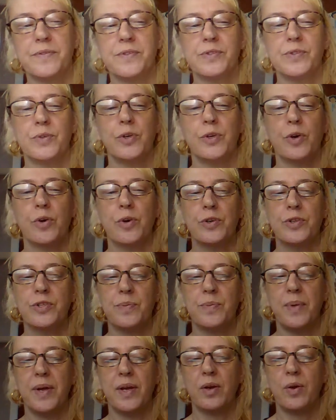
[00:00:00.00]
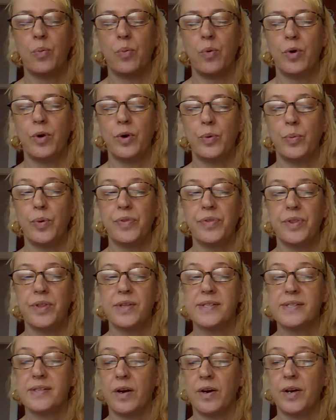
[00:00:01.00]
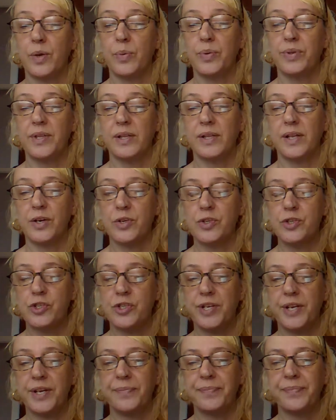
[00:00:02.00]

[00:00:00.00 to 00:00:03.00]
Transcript: So you're going to make a word with starting with the letter G,